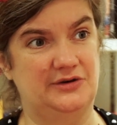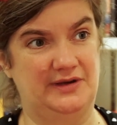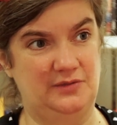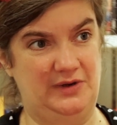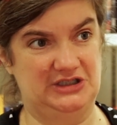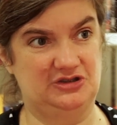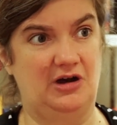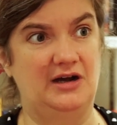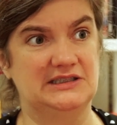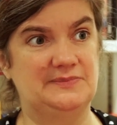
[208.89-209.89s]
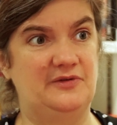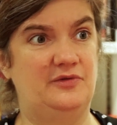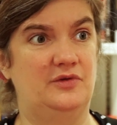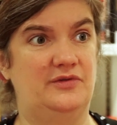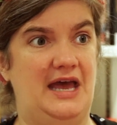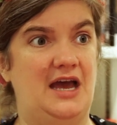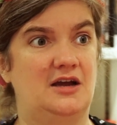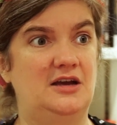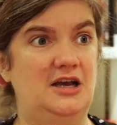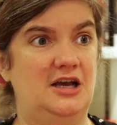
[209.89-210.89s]
during the witch trials before
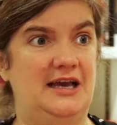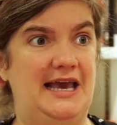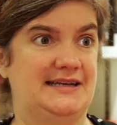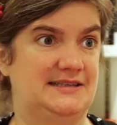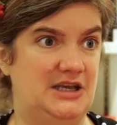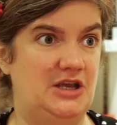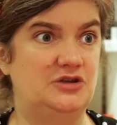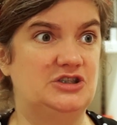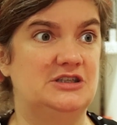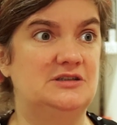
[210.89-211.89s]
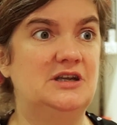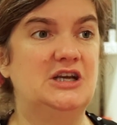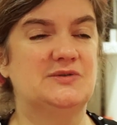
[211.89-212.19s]
their execution.